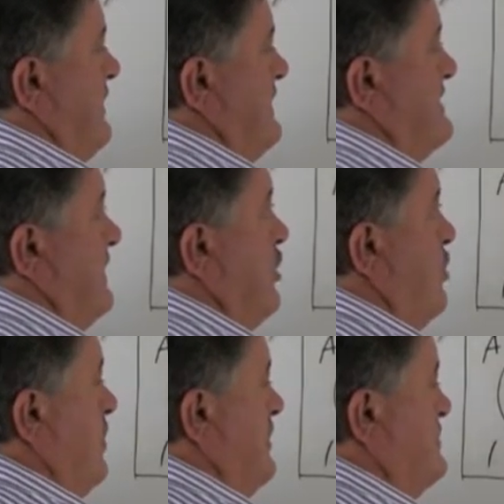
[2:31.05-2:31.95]
is
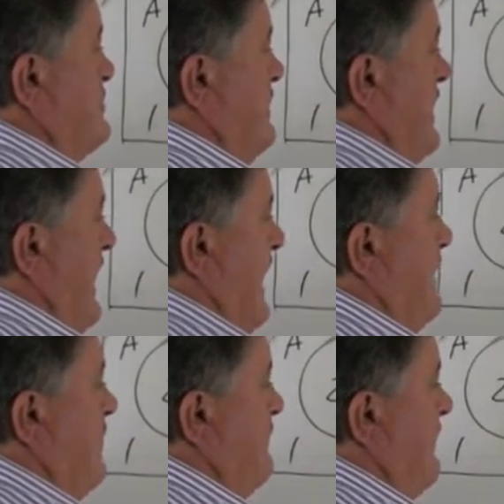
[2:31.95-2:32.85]
equal to the
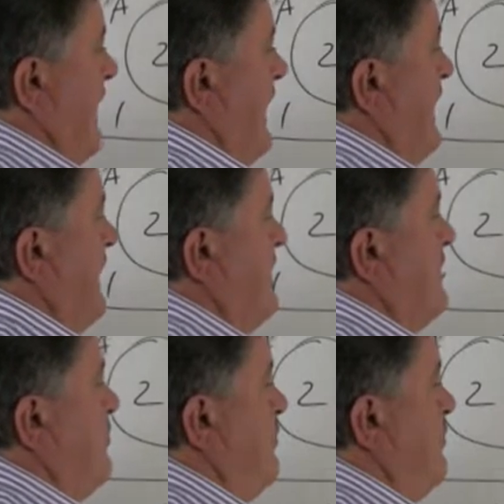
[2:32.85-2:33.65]
n of A